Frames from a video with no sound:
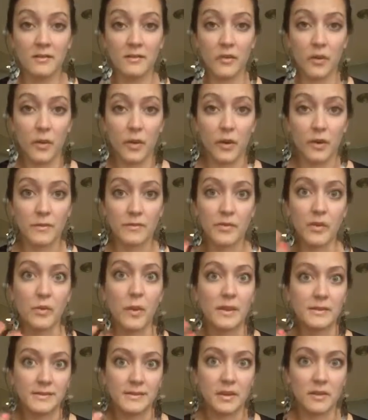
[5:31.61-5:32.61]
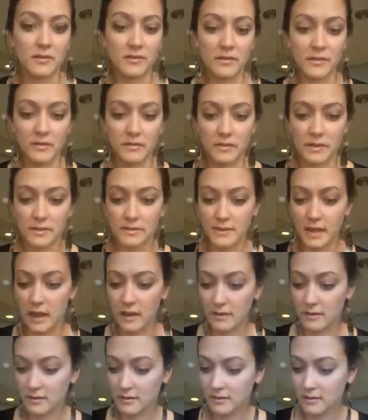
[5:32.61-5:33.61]
for the rest of the
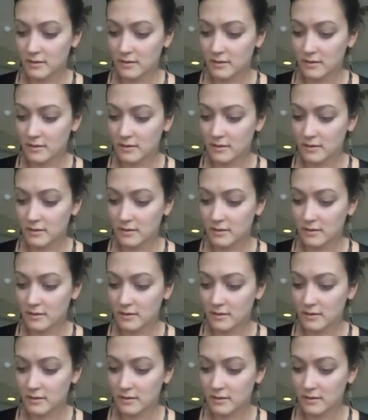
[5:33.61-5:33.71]
set.